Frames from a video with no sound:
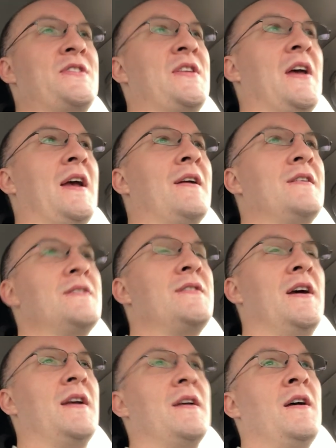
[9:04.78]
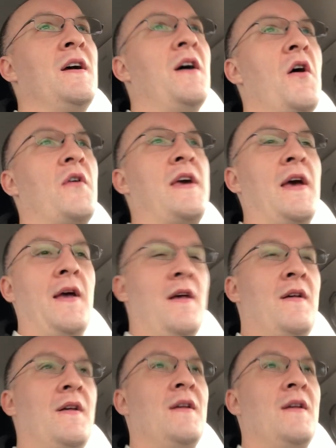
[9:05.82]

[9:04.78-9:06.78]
thing. It's like, okay,